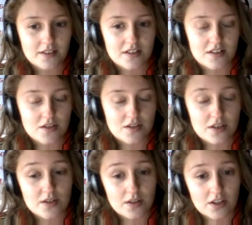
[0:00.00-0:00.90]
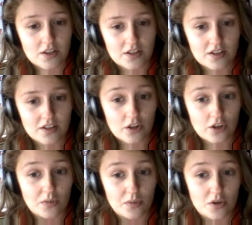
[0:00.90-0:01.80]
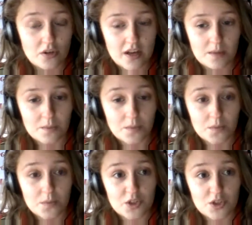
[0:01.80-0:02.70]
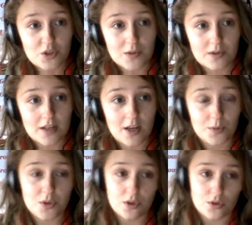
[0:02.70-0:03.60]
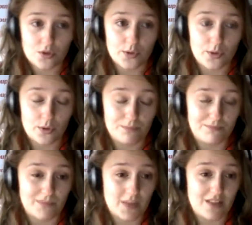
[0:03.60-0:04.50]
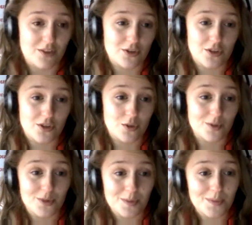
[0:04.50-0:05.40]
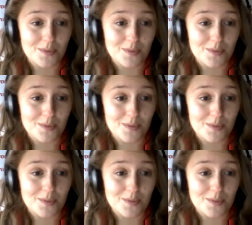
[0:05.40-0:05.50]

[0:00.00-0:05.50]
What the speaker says: so that's quite good. And you can mute them, which helps you control if there's two of them.